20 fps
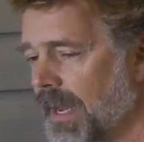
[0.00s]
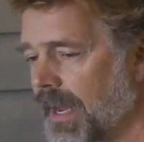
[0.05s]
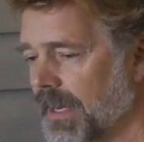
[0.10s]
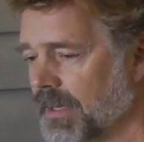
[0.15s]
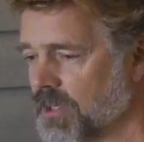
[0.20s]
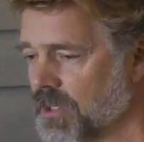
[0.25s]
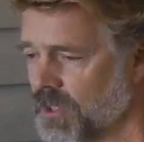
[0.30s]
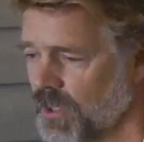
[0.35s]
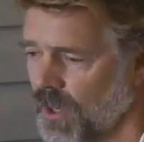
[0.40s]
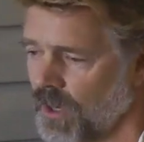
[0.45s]

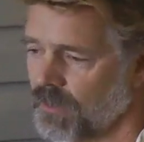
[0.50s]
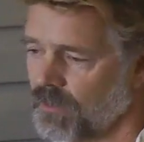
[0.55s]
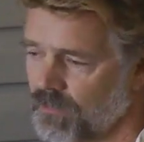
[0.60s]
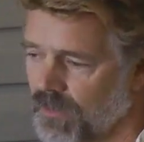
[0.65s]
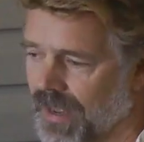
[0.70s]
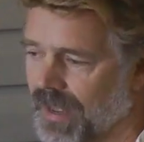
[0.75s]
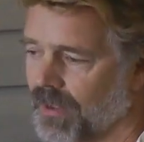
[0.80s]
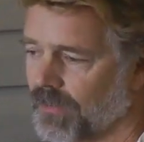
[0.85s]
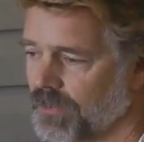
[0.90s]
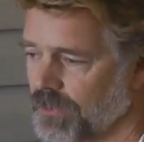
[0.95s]
and saw the
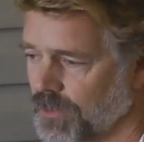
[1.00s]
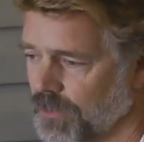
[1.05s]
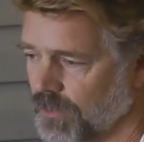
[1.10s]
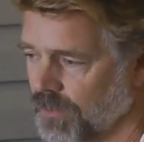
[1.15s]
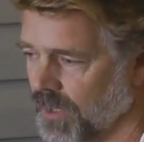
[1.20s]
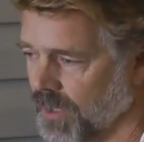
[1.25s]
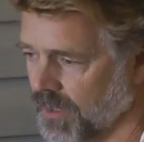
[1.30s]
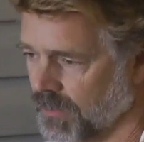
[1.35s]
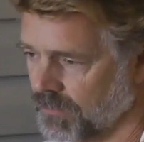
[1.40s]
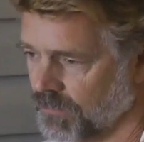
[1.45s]

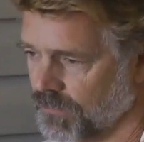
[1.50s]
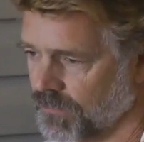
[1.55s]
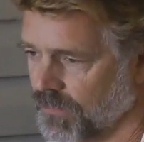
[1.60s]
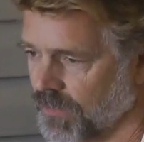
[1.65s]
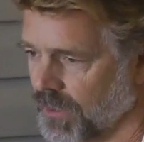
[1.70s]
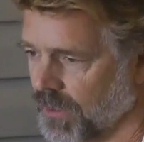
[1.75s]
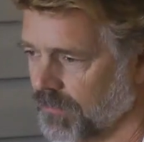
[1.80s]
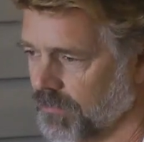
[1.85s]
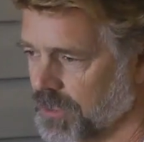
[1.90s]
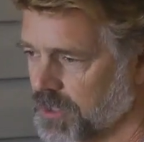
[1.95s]
value
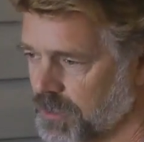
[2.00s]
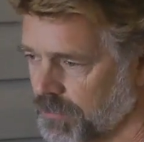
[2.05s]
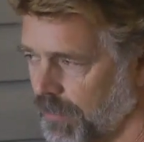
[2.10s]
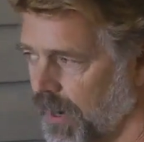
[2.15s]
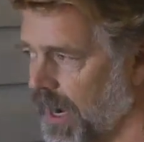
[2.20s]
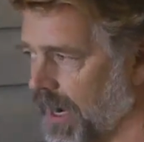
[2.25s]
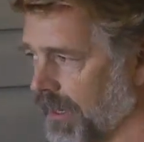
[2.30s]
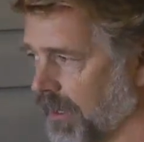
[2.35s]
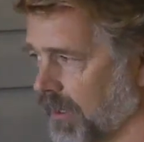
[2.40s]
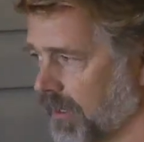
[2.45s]
of a
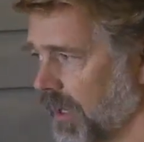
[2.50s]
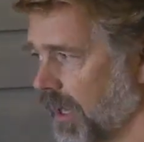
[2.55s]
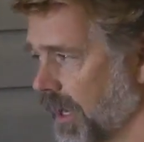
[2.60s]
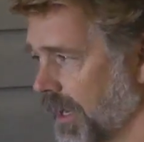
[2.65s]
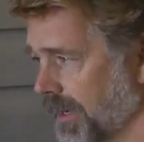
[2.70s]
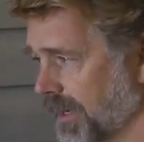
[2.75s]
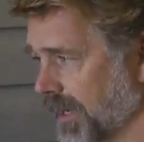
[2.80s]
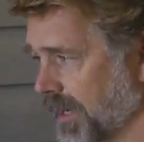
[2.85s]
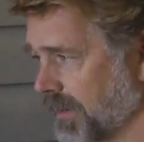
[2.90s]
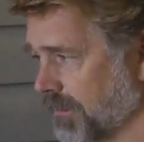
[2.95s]
smile
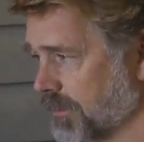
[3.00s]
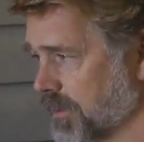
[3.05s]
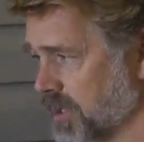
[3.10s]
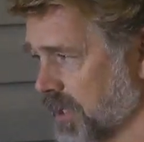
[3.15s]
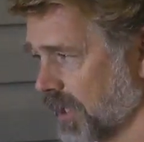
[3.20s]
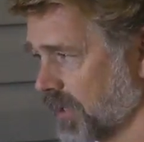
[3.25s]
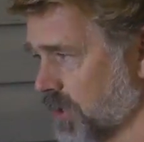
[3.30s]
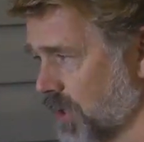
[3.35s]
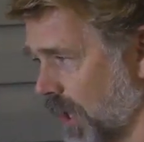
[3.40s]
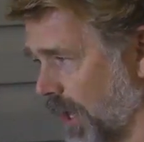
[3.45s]
on a
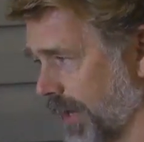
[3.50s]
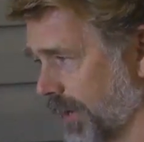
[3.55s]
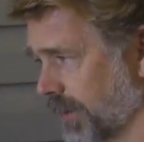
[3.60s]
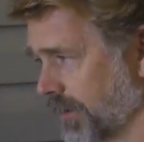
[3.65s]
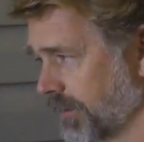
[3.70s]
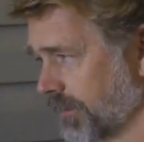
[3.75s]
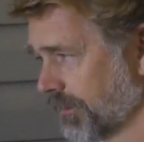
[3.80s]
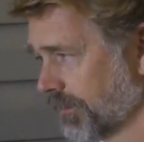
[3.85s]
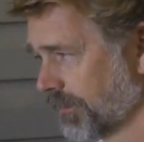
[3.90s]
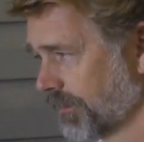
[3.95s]
sick child.